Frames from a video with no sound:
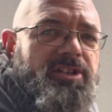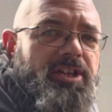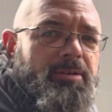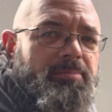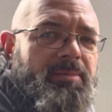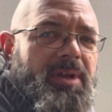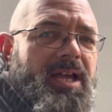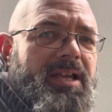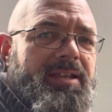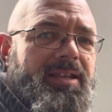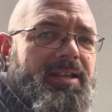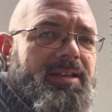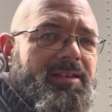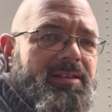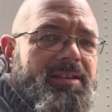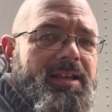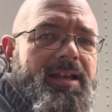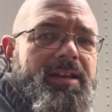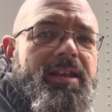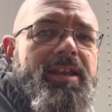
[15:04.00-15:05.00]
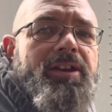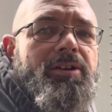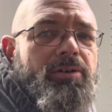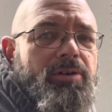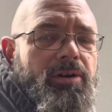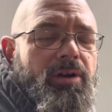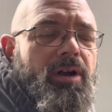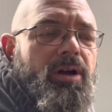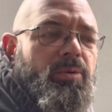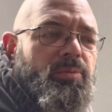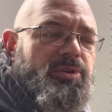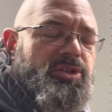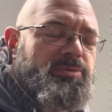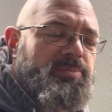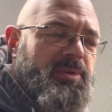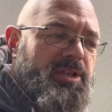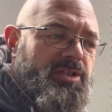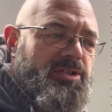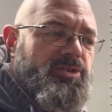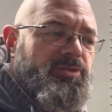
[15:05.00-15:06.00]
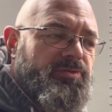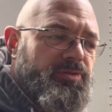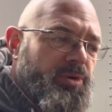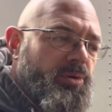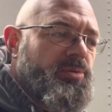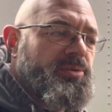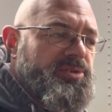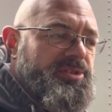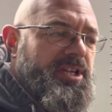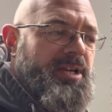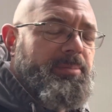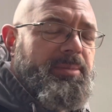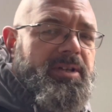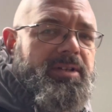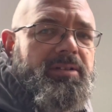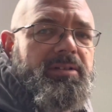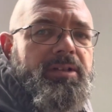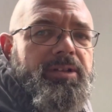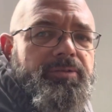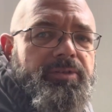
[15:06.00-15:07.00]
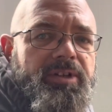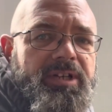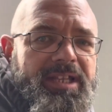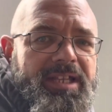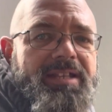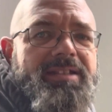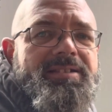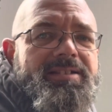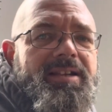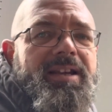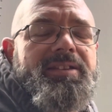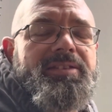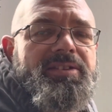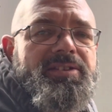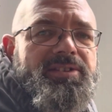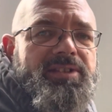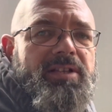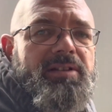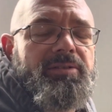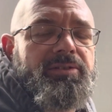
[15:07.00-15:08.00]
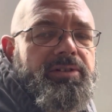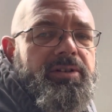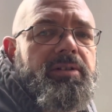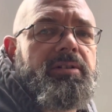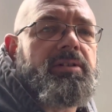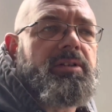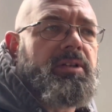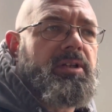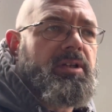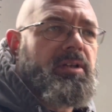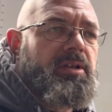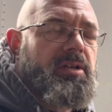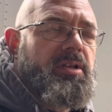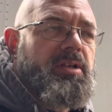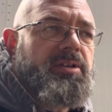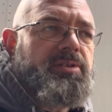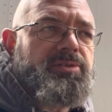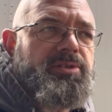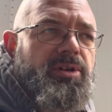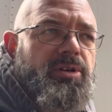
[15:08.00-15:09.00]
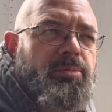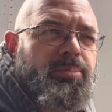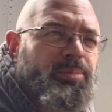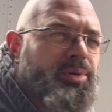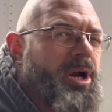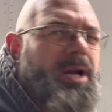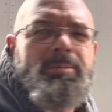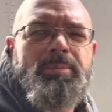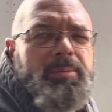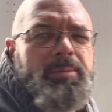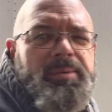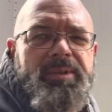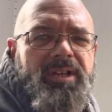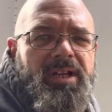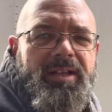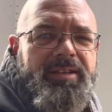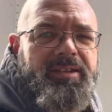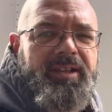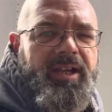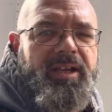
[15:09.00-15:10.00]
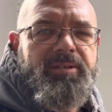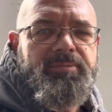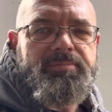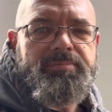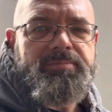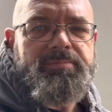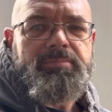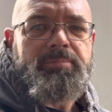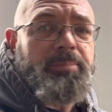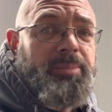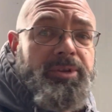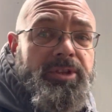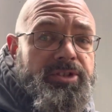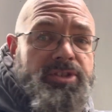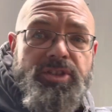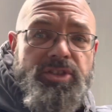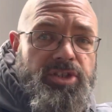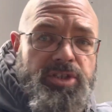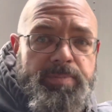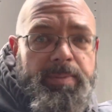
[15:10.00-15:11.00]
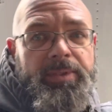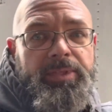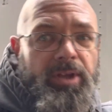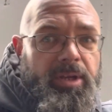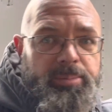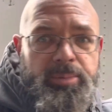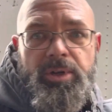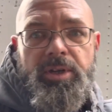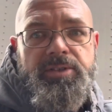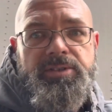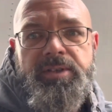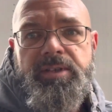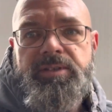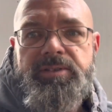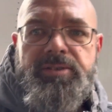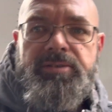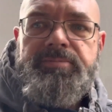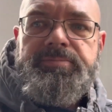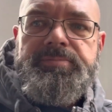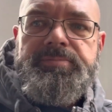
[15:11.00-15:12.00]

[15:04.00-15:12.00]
and I'm not getting that here at all, which means fuel is not being delivered inside the cylinder. So probably not that. But this is just my thought process.